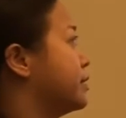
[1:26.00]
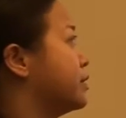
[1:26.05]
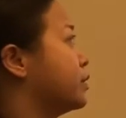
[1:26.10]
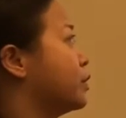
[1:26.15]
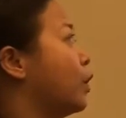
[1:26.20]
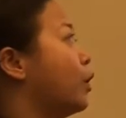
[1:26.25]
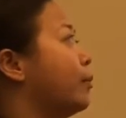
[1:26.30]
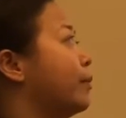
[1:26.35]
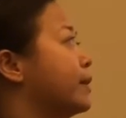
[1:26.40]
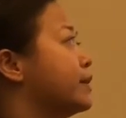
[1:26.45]

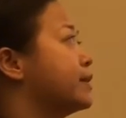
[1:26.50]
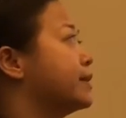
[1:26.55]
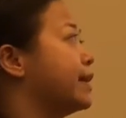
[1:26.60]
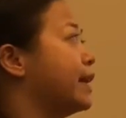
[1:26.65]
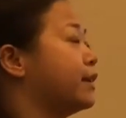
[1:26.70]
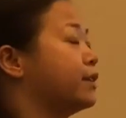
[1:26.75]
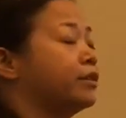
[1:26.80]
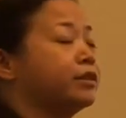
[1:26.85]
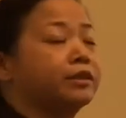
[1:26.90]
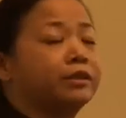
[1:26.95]
scope and
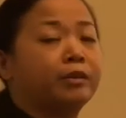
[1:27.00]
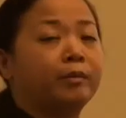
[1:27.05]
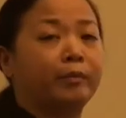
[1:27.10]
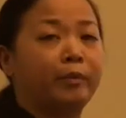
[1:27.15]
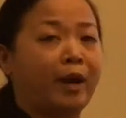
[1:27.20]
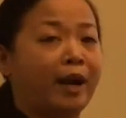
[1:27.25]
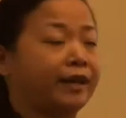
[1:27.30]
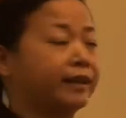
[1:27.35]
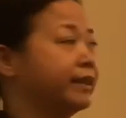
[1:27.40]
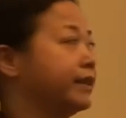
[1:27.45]
standards of
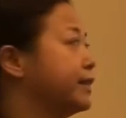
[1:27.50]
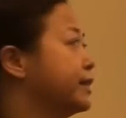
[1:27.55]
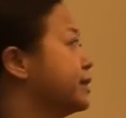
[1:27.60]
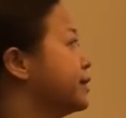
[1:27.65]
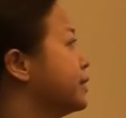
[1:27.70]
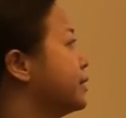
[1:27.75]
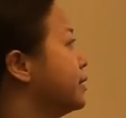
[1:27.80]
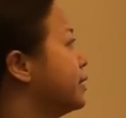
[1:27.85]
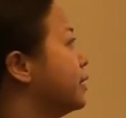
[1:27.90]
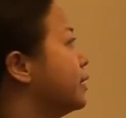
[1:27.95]
practice.
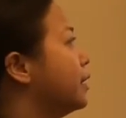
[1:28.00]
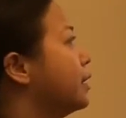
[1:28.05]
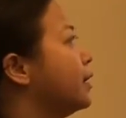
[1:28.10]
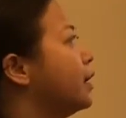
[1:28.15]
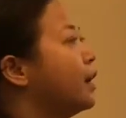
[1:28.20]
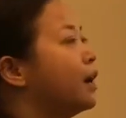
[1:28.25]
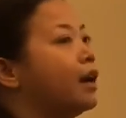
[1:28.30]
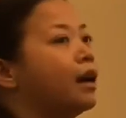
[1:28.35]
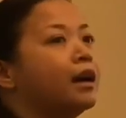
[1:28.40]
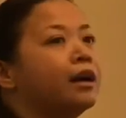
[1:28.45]

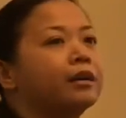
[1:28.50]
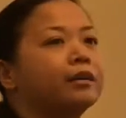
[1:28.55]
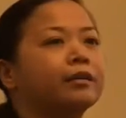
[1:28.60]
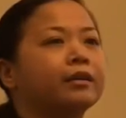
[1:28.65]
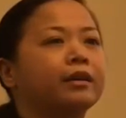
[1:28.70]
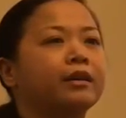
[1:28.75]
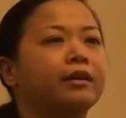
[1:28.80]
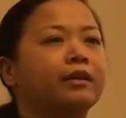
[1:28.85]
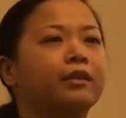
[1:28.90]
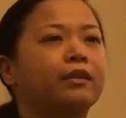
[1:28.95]

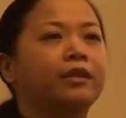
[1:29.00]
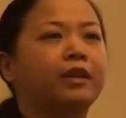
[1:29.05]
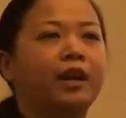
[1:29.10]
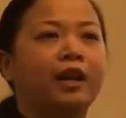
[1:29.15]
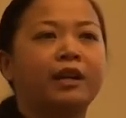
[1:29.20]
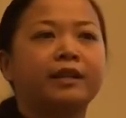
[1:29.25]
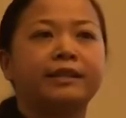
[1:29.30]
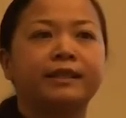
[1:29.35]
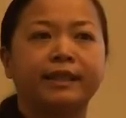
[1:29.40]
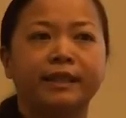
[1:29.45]
There
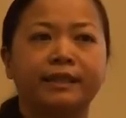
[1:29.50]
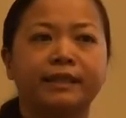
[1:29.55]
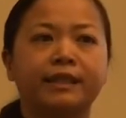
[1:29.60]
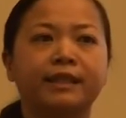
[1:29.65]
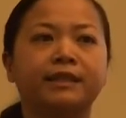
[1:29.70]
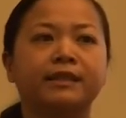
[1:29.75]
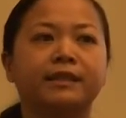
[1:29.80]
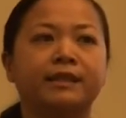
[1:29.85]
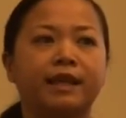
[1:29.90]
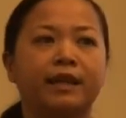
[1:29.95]
are
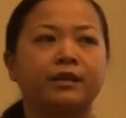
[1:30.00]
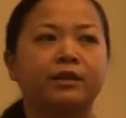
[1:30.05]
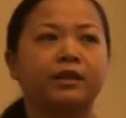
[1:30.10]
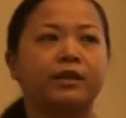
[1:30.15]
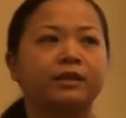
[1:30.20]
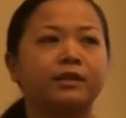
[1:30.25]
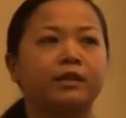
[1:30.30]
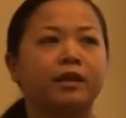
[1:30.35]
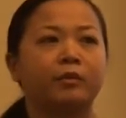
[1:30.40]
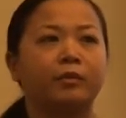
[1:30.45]
16
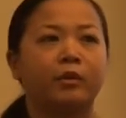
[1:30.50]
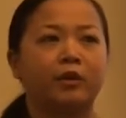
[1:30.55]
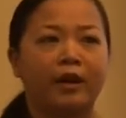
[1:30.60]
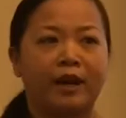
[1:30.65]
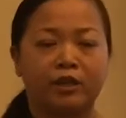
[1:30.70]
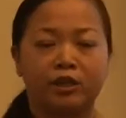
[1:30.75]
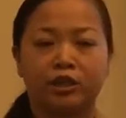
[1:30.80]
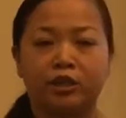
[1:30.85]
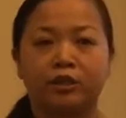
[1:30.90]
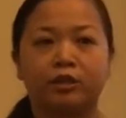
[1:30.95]
standards of
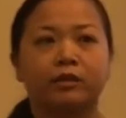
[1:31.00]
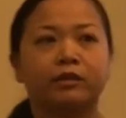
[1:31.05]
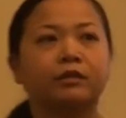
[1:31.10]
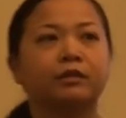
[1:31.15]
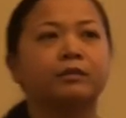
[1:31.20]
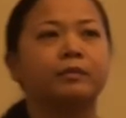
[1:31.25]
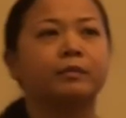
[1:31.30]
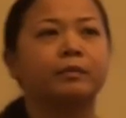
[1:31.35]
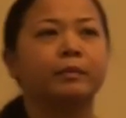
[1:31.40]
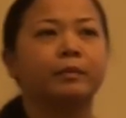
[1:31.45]
correctional
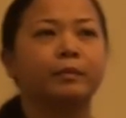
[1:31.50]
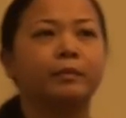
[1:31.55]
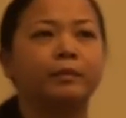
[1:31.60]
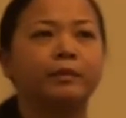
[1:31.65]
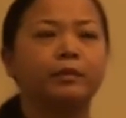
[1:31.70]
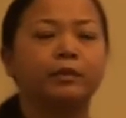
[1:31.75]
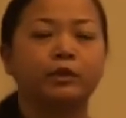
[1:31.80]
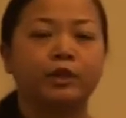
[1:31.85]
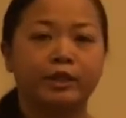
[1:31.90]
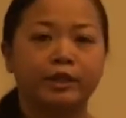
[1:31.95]

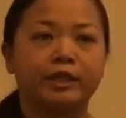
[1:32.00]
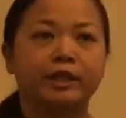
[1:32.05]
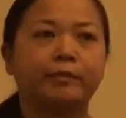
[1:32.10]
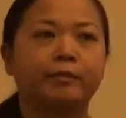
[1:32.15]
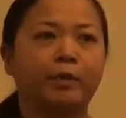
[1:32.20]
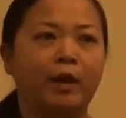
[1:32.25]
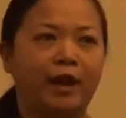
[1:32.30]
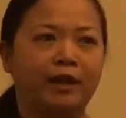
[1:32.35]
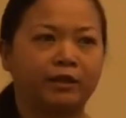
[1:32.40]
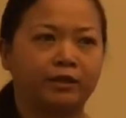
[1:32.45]
nursing
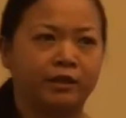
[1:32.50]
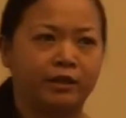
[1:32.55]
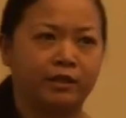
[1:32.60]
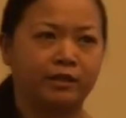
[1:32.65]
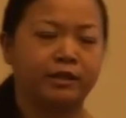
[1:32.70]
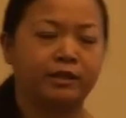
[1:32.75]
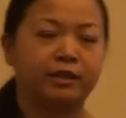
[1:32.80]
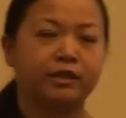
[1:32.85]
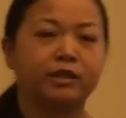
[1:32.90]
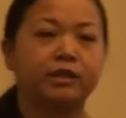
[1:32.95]

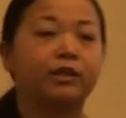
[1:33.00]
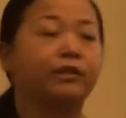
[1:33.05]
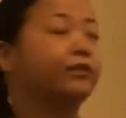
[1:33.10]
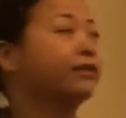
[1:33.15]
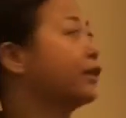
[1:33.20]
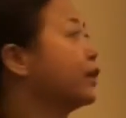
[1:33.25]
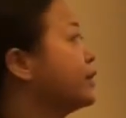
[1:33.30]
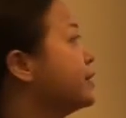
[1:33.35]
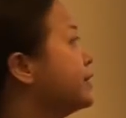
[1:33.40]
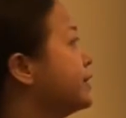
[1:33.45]
practice. The
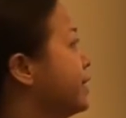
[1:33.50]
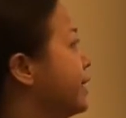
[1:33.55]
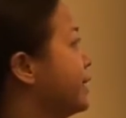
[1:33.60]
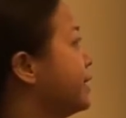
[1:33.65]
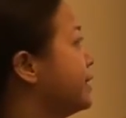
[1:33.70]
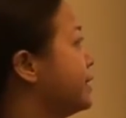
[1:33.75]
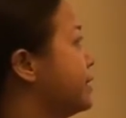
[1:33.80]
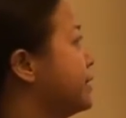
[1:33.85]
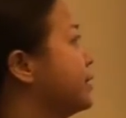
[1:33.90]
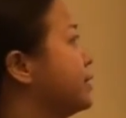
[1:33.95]
first
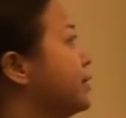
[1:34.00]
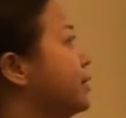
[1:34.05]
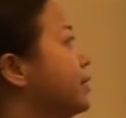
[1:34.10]
6,